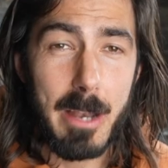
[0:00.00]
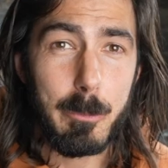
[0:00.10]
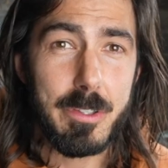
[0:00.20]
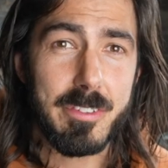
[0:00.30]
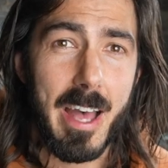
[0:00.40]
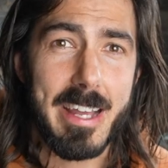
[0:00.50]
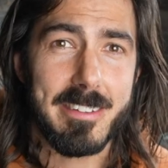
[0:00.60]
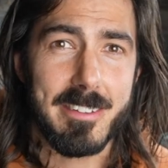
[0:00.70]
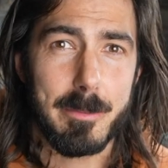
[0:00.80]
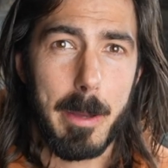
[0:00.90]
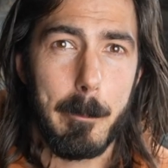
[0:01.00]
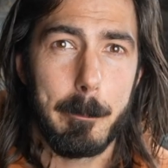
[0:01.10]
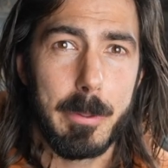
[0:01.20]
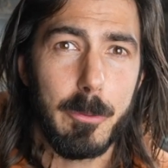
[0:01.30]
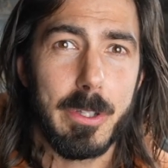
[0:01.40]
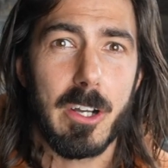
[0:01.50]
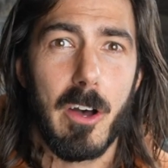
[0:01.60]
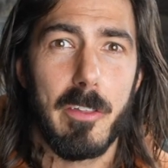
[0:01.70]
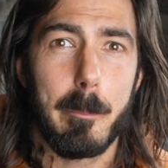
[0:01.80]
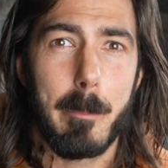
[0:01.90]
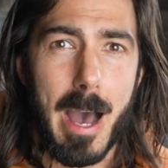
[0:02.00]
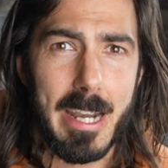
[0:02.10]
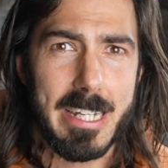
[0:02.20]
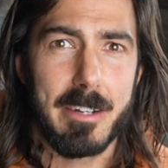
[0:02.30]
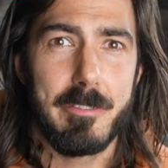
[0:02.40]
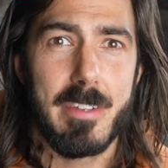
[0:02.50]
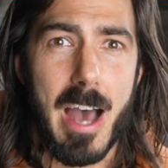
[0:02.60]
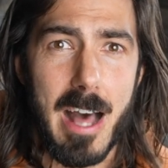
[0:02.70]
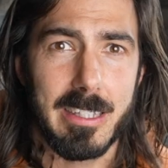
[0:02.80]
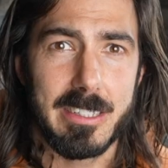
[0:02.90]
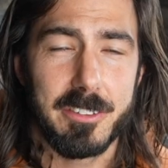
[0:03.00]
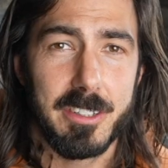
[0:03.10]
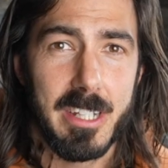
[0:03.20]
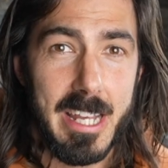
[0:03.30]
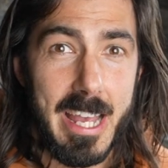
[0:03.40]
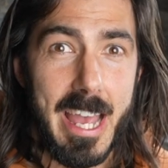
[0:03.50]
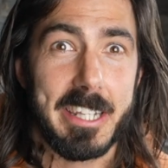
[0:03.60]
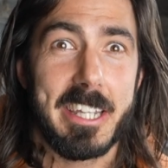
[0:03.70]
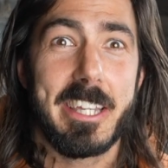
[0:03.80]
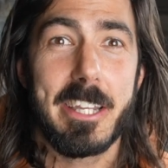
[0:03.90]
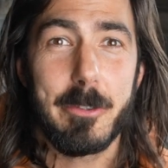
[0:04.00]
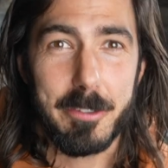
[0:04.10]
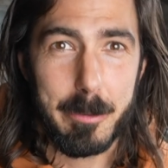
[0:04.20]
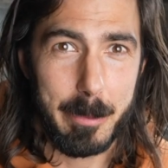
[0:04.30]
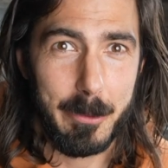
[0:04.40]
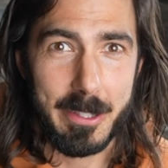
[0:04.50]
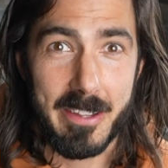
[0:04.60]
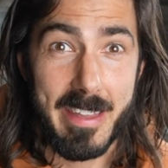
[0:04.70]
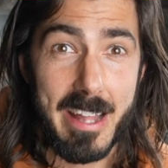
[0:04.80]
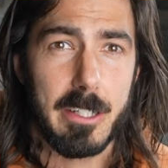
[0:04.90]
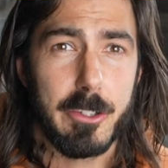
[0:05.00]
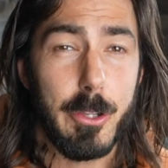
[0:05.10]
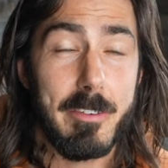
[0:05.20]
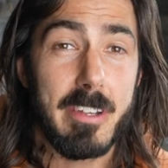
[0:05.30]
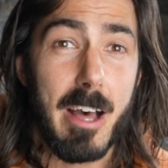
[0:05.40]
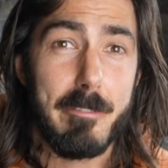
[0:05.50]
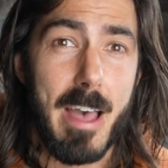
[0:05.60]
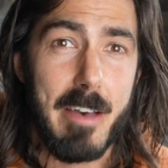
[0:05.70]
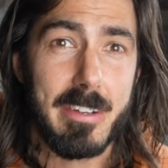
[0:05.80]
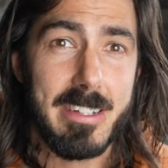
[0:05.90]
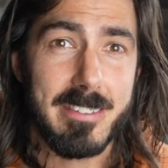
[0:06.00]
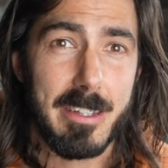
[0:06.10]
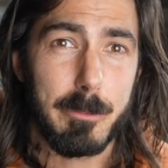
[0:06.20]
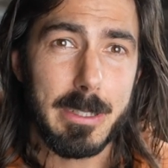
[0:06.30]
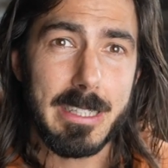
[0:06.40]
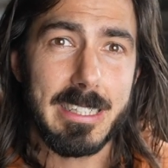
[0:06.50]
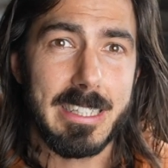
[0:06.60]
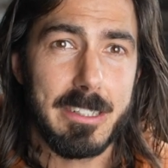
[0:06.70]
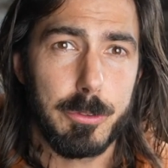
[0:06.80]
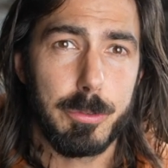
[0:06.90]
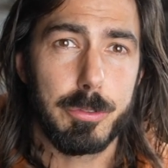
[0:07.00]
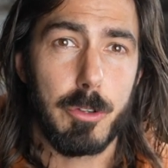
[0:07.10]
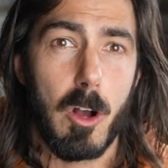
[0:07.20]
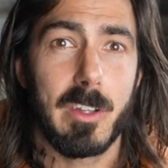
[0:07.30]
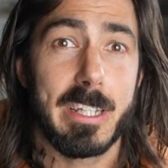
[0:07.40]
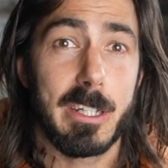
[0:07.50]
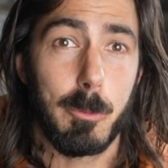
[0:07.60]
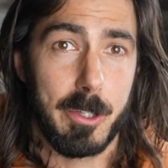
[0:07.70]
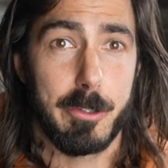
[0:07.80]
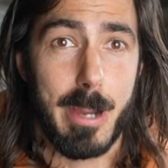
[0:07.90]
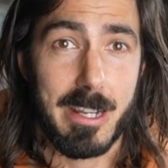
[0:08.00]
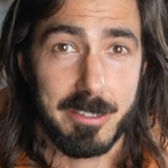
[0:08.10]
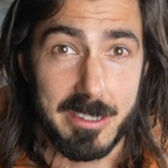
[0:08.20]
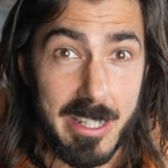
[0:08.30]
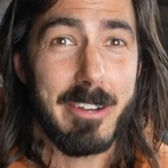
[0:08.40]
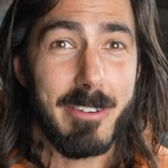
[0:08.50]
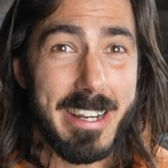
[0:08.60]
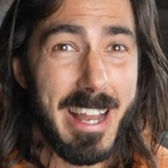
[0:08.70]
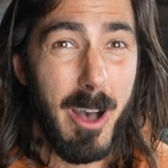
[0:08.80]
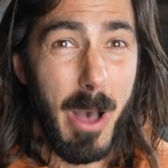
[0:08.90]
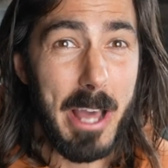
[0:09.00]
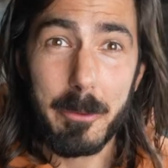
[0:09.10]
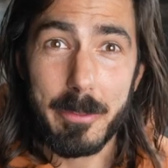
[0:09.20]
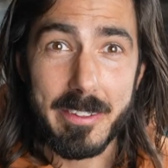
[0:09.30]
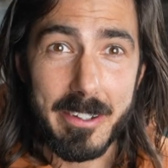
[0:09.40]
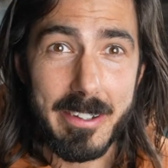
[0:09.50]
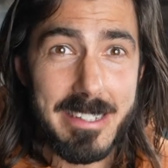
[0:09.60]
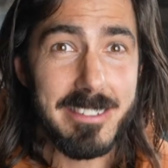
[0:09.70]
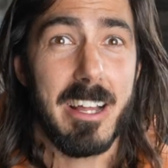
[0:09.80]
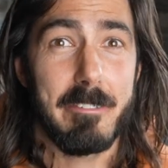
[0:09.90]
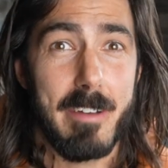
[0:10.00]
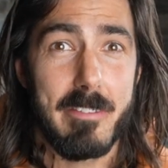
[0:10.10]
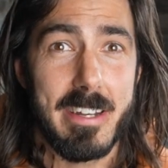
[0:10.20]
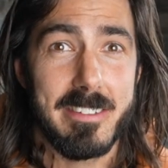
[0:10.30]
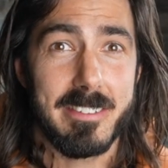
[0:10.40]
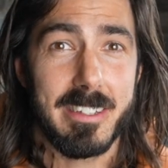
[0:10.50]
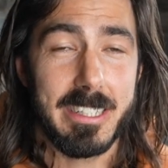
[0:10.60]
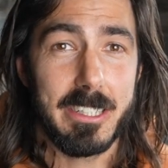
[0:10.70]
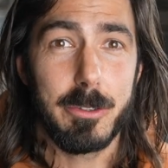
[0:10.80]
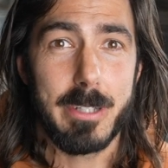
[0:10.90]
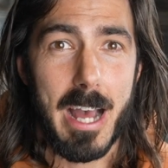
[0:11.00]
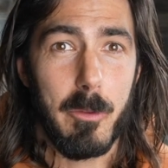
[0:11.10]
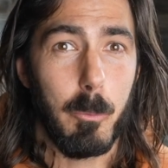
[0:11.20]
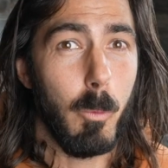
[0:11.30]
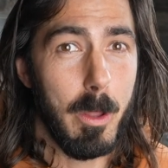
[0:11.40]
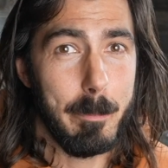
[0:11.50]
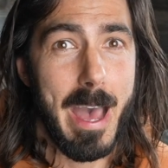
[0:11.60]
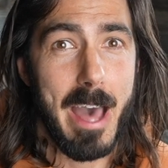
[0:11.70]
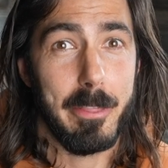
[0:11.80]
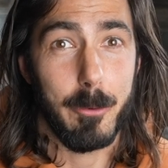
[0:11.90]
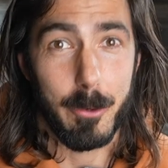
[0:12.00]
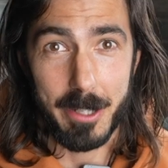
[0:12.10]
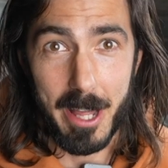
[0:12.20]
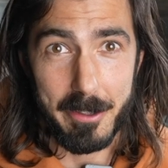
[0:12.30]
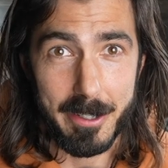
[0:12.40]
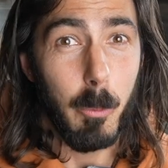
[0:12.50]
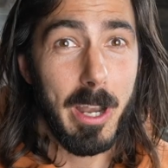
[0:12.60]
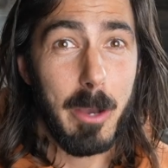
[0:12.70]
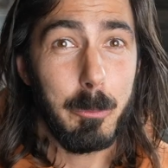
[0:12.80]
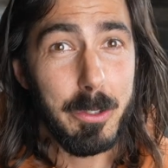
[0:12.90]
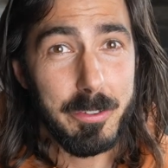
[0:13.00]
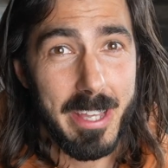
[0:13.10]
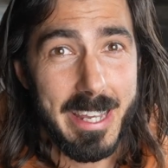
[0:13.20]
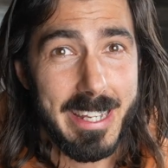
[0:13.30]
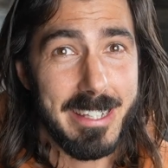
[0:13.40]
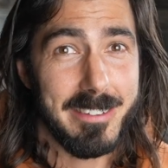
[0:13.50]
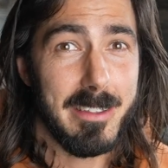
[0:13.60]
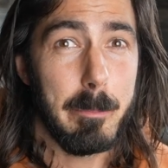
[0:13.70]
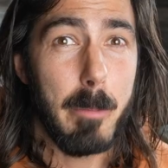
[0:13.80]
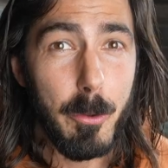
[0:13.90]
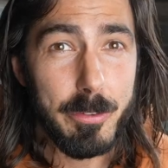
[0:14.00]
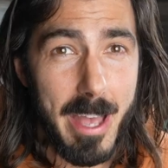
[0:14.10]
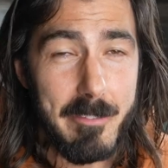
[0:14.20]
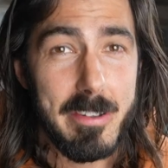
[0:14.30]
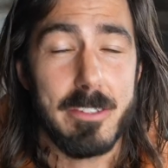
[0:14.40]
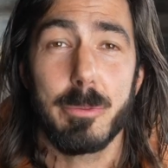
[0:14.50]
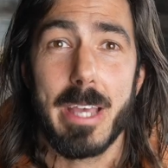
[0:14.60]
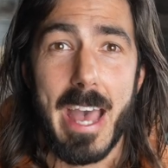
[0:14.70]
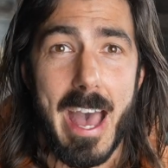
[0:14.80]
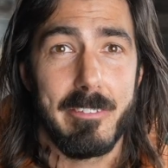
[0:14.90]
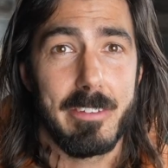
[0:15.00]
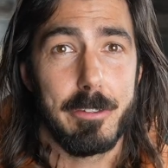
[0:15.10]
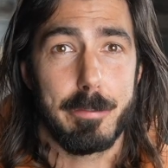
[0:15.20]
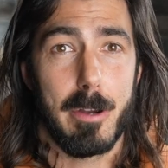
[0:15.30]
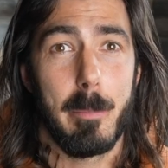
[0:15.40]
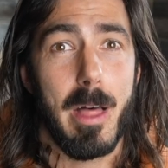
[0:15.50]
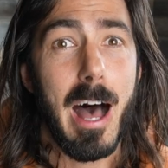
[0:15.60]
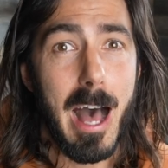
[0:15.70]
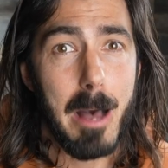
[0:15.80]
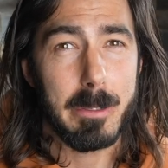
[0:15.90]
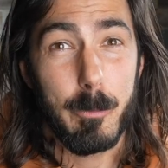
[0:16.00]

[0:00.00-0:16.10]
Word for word: And with science, it's about building on the body of knowledge and continuously building on that until you have enough evidence that really leads you strongly in one direction. And right now, I don't think there is enough evidence to lead you down one path or another. What I will say is the most evidence we have is from the hobby.